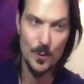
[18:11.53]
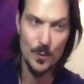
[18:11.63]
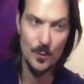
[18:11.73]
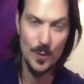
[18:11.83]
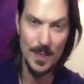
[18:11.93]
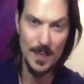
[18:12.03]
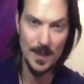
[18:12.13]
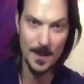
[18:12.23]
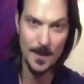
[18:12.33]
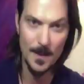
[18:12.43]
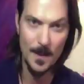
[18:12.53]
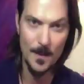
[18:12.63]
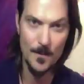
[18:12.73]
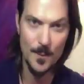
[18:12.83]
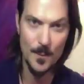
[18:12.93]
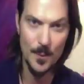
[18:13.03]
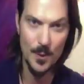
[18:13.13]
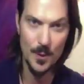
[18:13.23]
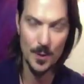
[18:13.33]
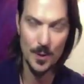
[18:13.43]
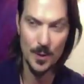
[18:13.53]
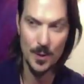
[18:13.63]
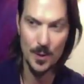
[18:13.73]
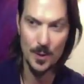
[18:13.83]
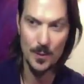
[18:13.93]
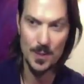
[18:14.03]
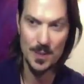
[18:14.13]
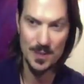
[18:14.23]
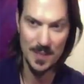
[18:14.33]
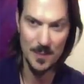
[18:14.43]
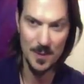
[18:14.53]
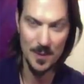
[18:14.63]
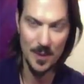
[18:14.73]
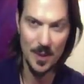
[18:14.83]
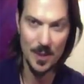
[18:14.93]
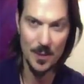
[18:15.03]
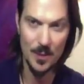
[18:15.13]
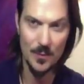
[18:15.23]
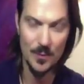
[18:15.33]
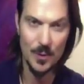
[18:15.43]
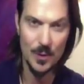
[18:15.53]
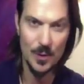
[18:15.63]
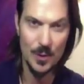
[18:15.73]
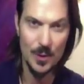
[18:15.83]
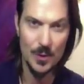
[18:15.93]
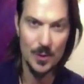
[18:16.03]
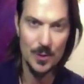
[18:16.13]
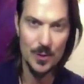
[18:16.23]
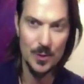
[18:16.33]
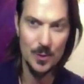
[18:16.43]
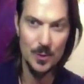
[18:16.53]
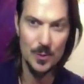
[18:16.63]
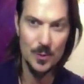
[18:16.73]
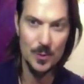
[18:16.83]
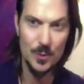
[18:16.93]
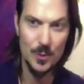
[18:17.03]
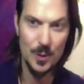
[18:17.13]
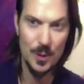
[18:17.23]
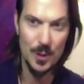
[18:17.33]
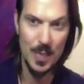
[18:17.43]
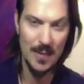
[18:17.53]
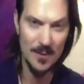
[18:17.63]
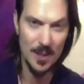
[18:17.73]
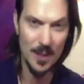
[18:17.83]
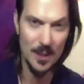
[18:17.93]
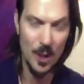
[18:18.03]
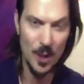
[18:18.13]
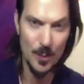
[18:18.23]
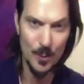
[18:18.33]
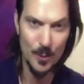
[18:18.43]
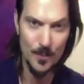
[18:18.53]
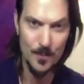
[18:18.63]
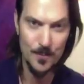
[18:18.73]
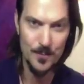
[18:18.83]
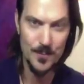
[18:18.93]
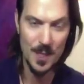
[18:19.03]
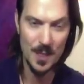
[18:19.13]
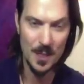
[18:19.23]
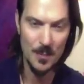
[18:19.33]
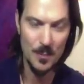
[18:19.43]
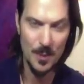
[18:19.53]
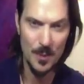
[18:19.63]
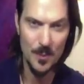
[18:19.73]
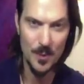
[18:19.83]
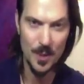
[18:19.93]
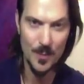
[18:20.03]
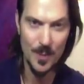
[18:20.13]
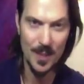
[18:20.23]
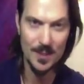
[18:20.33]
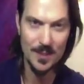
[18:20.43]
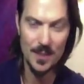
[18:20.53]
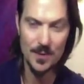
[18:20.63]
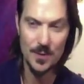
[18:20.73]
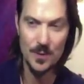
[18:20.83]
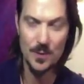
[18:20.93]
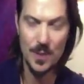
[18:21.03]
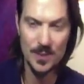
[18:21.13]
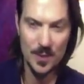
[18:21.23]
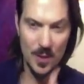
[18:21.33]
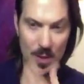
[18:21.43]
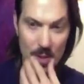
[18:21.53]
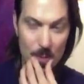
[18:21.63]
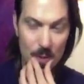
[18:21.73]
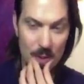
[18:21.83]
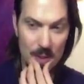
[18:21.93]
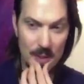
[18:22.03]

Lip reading: reading of the book, which he sent me the audio of, to have it on audible.com and probably put it on my site too as an audiobook.